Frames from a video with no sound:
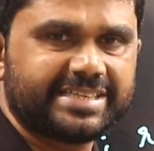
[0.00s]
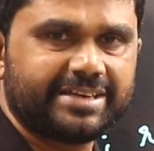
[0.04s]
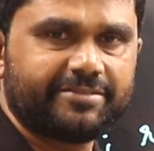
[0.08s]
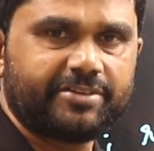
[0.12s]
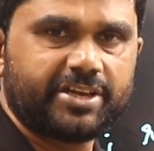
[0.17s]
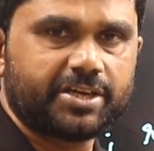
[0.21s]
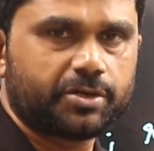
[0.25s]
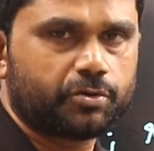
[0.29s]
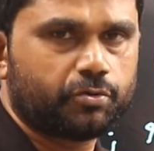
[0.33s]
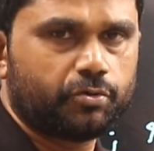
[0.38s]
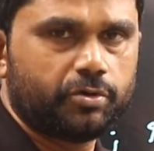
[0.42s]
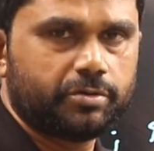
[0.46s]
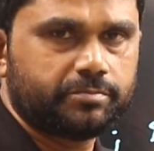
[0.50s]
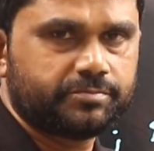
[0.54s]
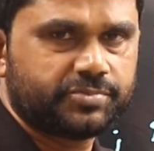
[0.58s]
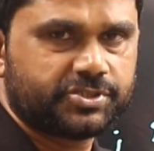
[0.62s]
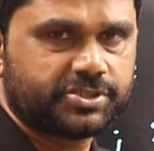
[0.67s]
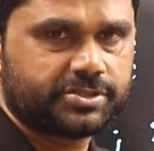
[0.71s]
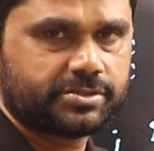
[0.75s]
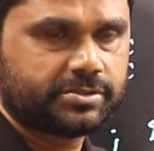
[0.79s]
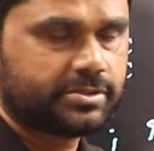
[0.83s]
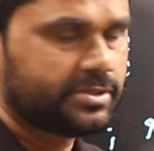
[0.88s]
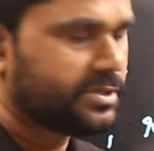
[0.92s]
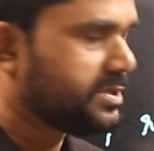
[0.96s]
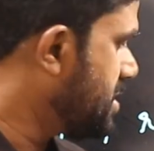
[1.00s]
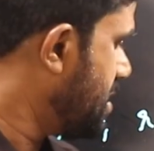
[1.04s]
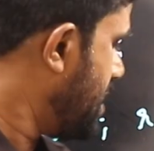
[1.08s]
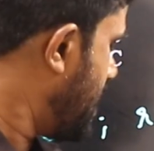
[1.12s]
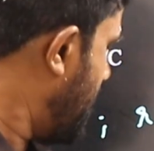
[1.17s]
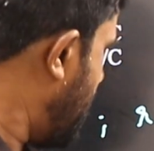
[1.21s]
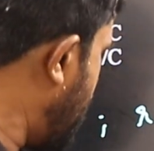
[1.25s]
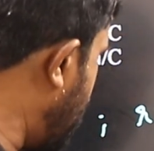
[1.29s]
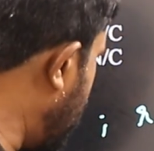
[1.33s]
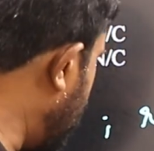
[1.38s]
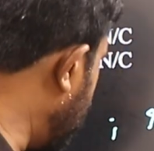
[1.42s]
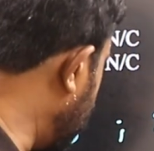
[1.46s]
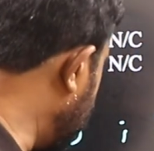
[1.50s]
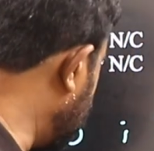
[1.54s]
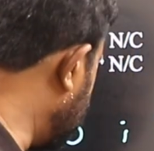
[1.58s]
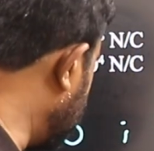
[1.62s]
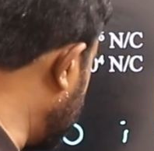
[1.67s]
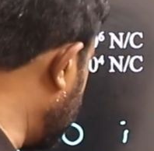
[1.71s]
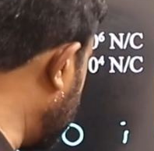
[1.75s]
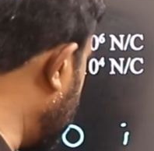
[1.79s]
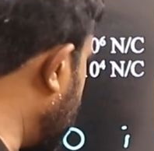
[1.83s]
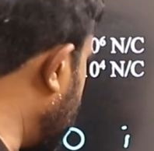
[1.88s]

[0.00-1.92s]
7 coulombs. And